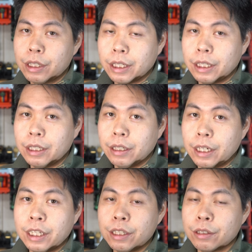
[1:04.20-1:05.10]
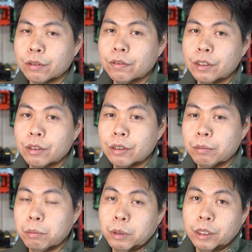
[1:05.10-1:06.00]
and the adhesive is
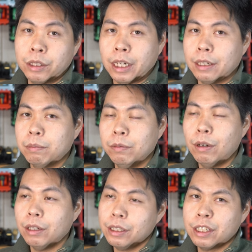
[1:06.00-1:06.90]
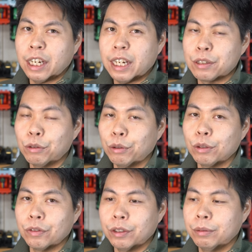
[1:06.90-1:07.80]
just kind of, well, just kind of gets old
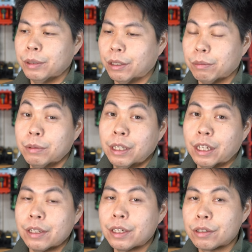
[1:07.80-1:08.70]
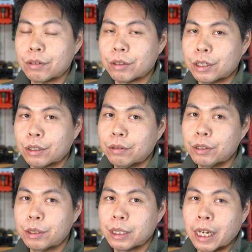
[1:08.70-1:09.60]
over, you know, ten years or so,
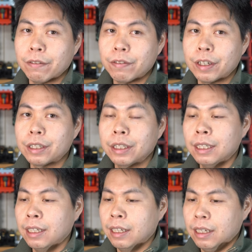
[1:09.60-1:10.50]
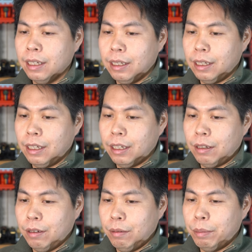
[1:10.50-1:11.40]
which is kind of fair. Uh,
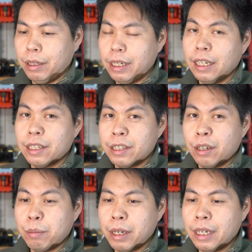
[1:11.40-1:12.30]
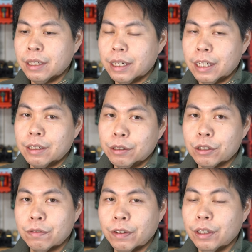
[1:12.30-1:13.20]
but yeah, like I said, on mine, it, it
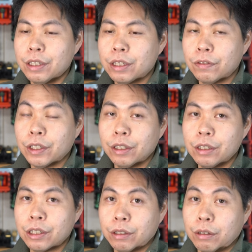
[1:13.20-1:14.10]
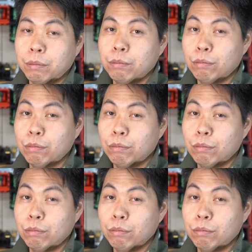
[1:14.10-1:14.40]
was fairly severe, so